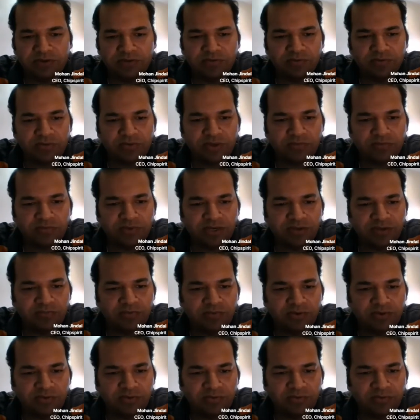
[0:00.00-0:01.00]
so we are waiting
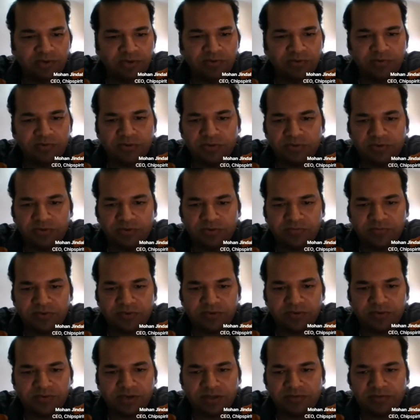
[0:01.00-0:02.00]
for COVID to be over
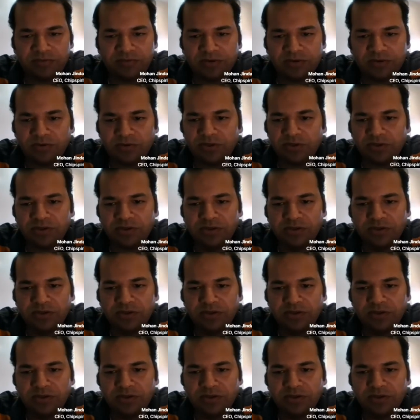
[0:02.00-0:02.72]
for our next outing.